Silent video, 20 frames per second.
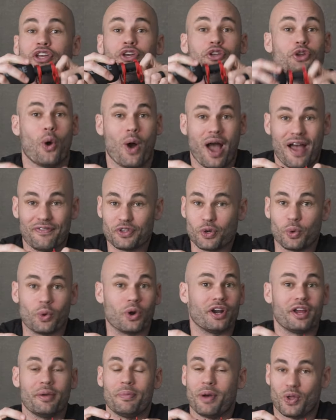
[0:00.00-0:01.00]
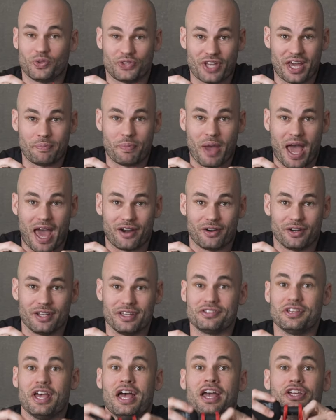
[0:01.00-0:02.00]
You don't have to worry about dead
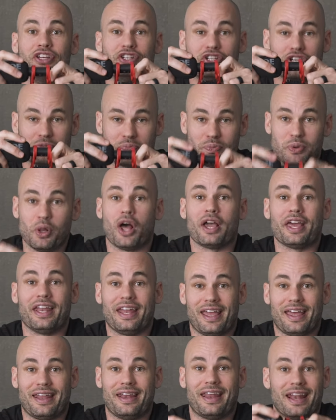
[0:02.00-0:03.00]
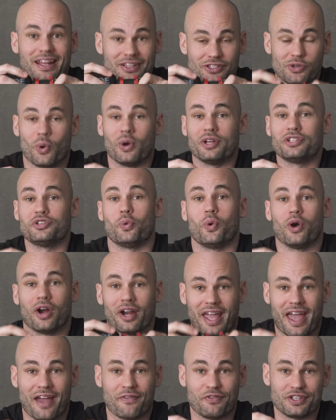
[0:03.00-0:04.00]
batteries. You just plug it in and it's going to
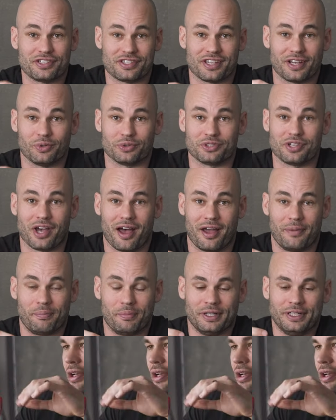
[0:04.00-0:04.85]
work every single time.